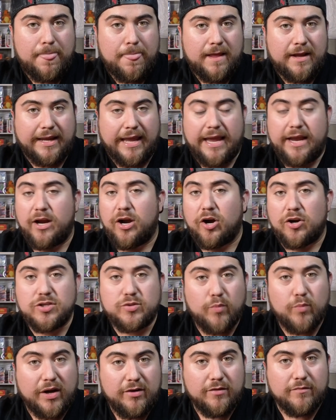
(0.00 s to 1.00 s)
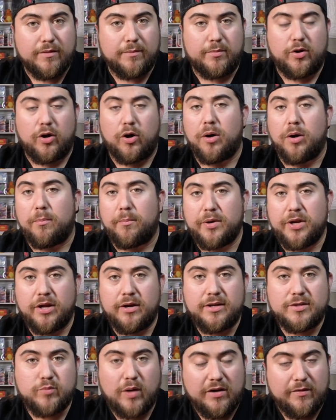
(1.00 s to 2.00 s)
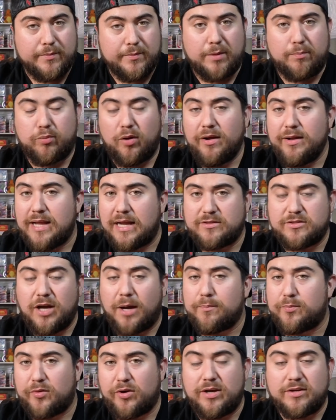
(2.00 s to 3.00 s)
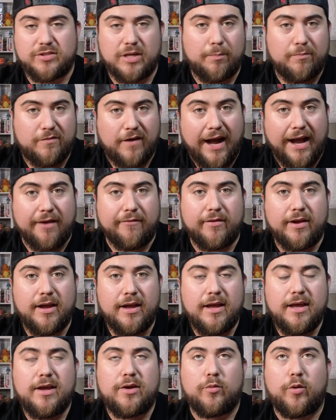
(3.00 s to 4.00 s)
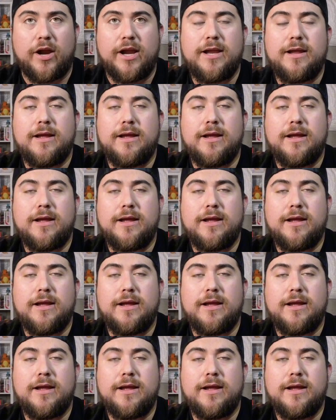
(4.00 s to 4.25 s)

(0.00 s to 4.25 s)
Gengar is one of them. Umbreon is one of them. They're probably like top 3 or top 5, right?